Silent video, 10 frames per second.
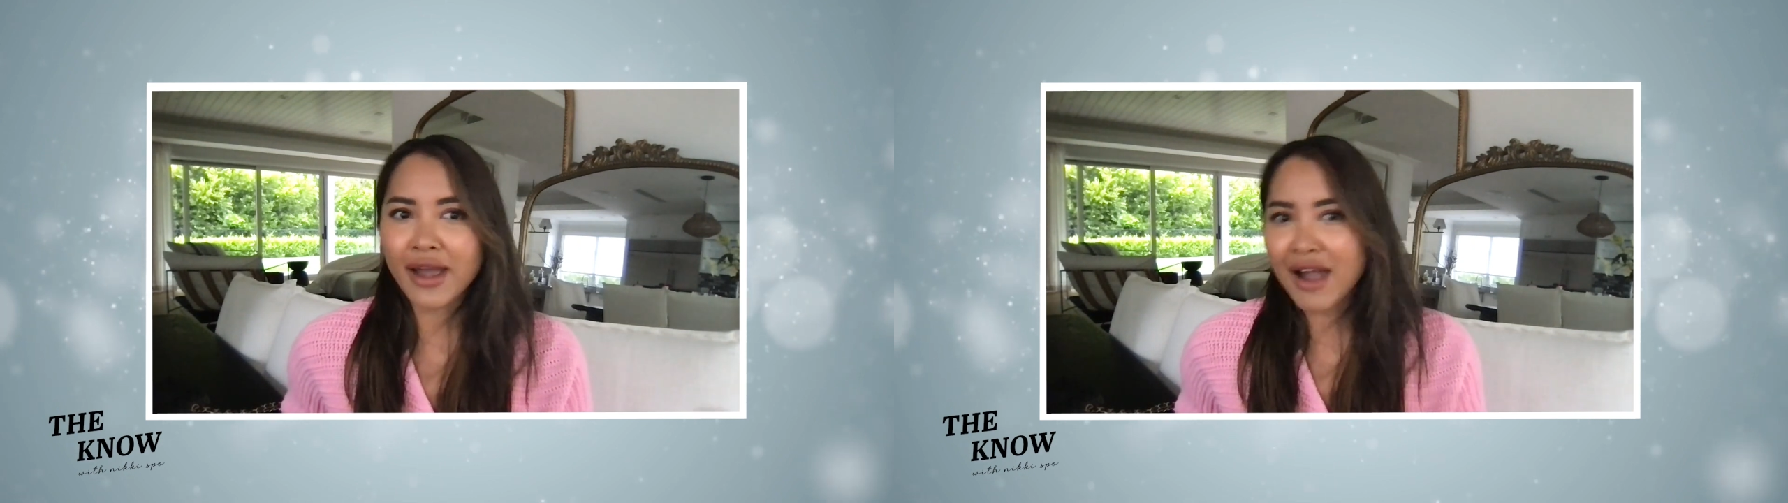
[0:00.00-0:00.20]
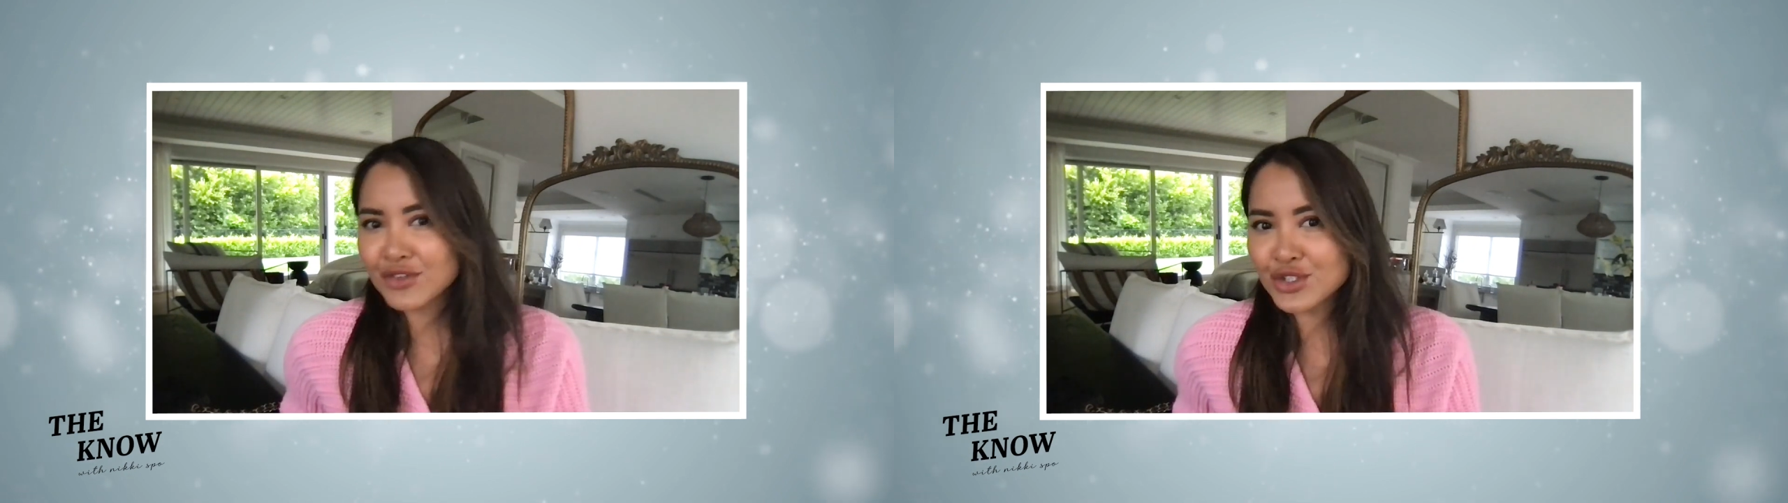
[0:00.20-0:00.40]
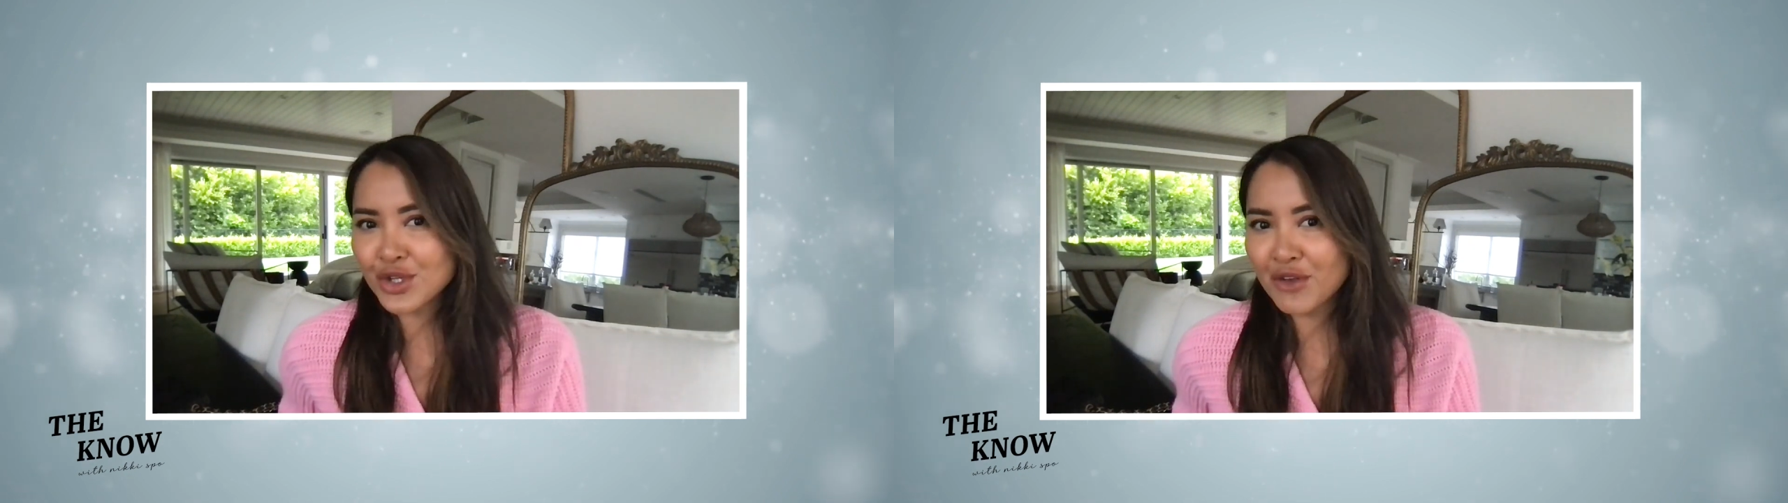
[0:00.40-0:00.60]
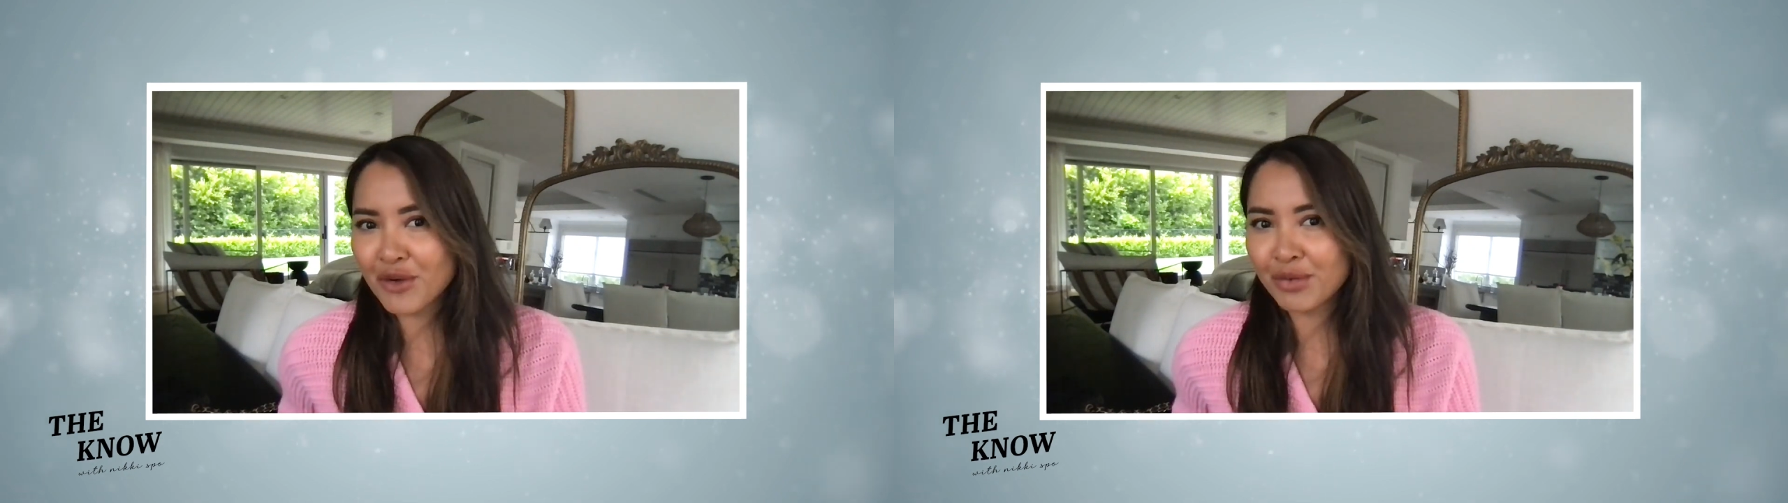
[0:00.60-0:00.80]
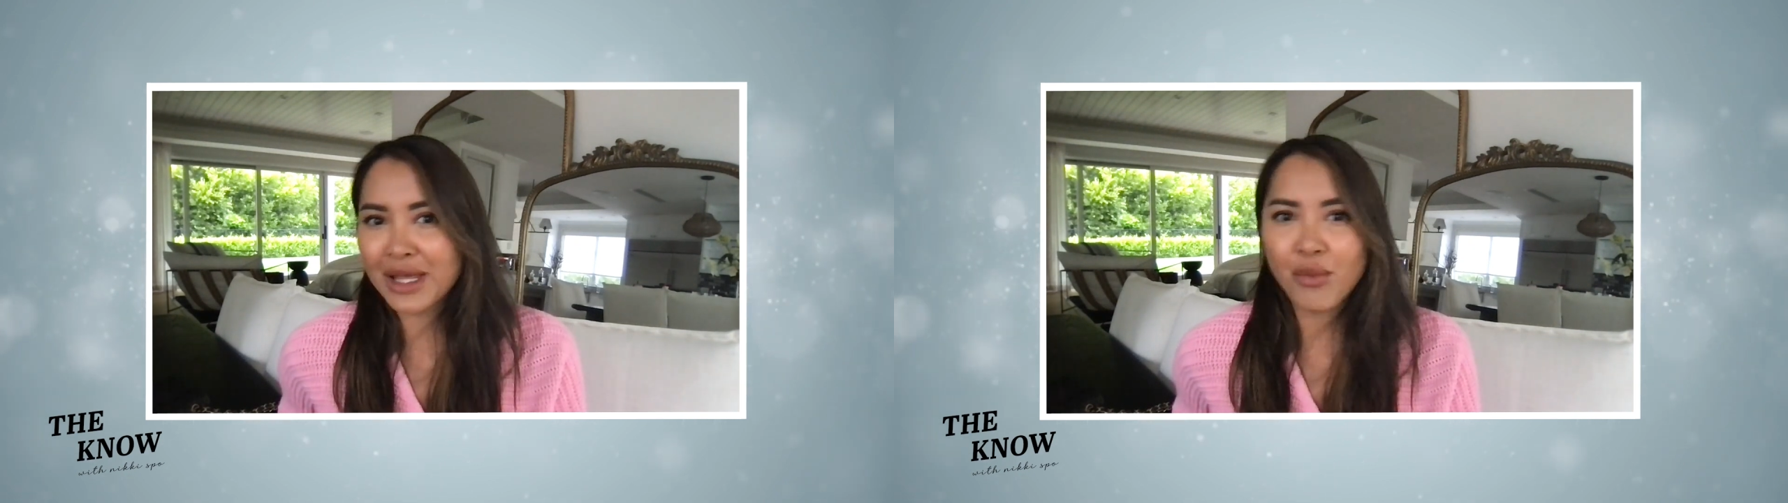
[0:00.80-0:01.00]
after shooting
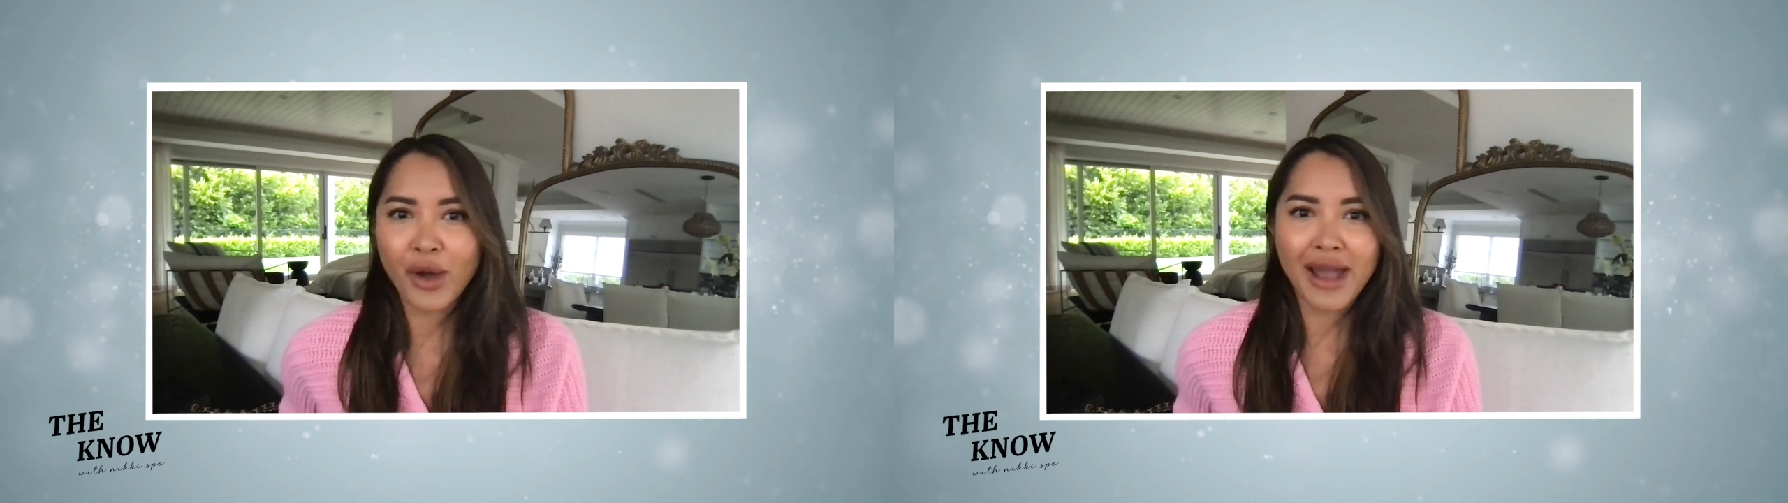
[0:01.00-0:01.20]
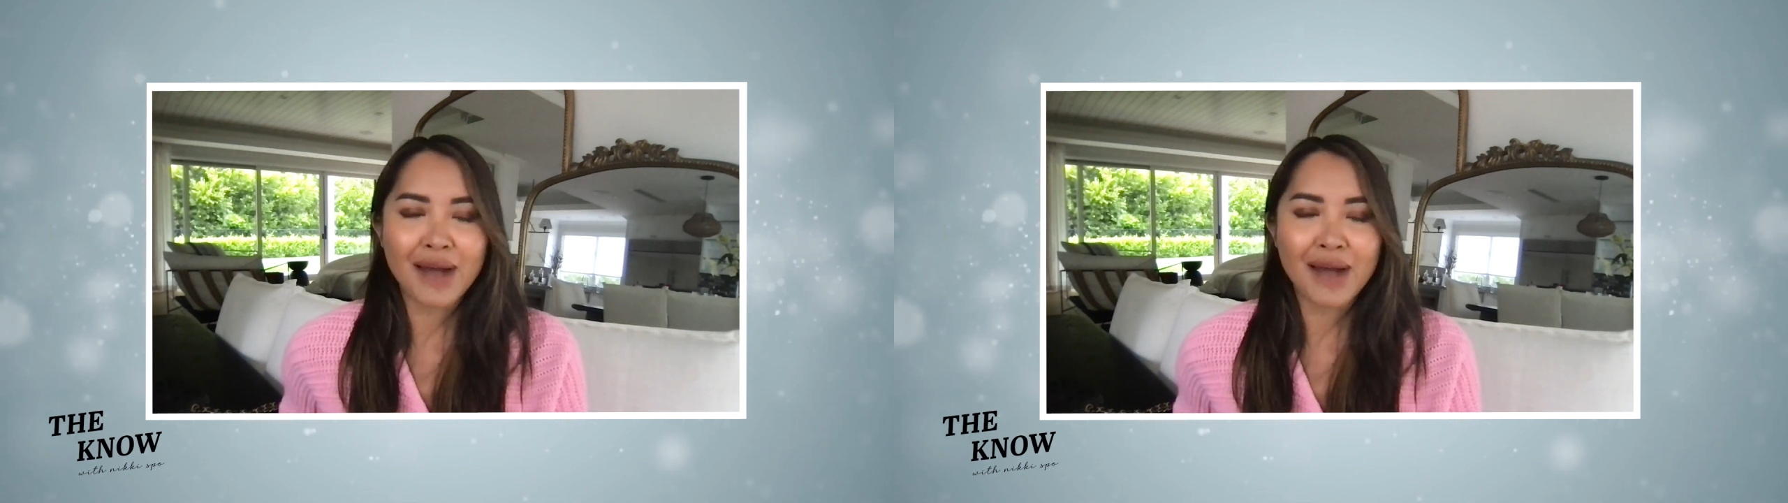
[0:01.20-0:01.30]
for Playboy.